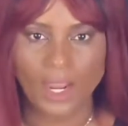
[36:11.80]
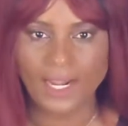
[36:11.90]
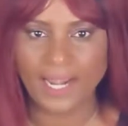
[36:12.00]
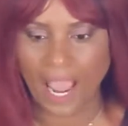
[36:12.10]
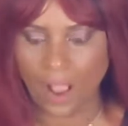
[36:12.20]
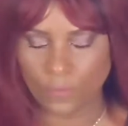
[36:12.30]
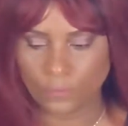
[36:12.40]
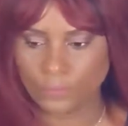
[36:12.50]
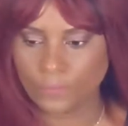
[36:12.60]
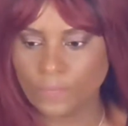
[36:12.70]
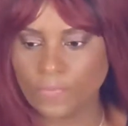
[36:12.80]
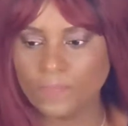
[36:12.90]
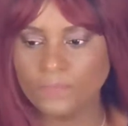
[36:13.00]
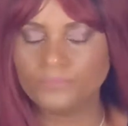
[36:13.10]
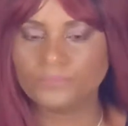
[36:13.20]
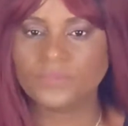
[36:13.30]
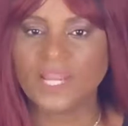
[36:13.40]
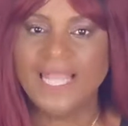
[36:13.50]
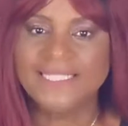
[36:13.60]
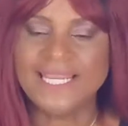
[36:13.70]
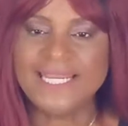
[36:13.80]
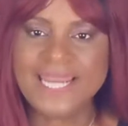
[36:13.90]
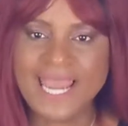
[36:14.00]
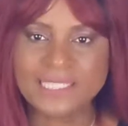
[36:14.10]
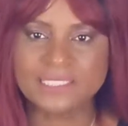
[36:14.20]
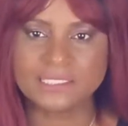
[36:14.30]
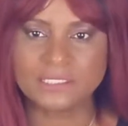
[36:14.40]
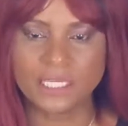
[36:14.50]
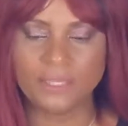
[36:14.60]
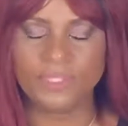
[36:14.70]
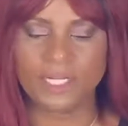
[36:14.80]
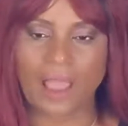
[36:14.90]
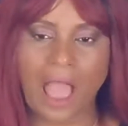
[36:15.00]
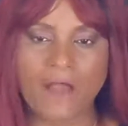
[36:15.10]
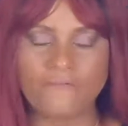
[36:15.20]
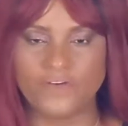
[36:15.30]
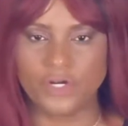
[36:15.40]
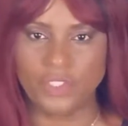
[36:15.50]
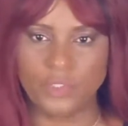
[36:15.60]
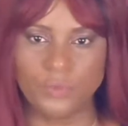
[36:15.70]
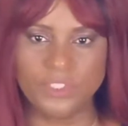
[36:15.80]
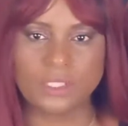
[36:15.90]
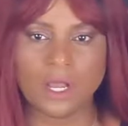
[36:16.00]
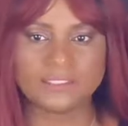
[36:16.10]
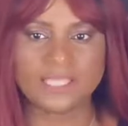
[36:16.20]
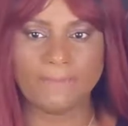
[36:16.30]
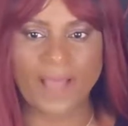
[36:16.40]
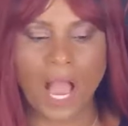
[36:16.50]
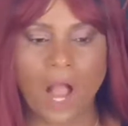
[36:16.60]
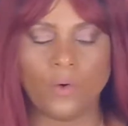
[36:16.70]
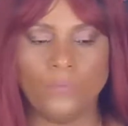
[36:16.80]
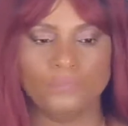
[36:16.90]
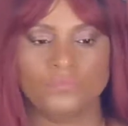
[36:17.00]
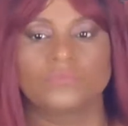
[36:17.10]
Now, the next tip that I have for you, we talked about